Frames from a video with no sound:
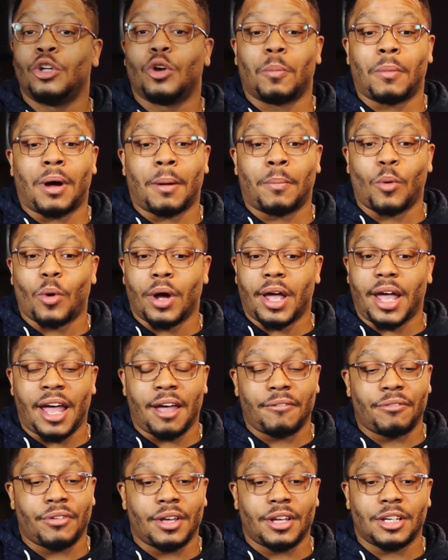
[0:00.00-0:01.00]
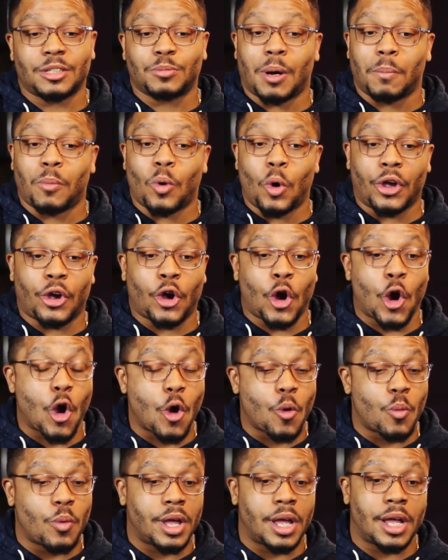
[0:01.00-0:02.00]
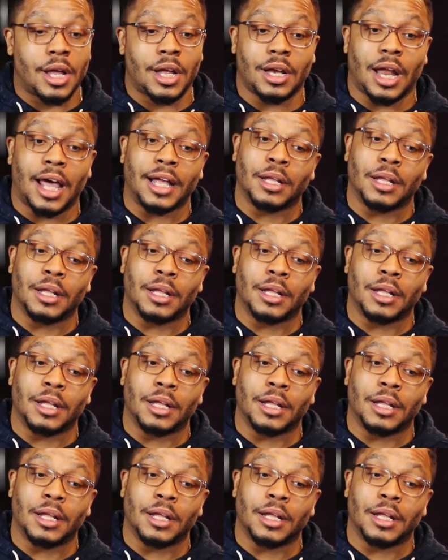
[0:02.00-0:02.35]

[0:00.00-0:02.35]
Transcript: you know, my boy Evans, my boy Kerwin,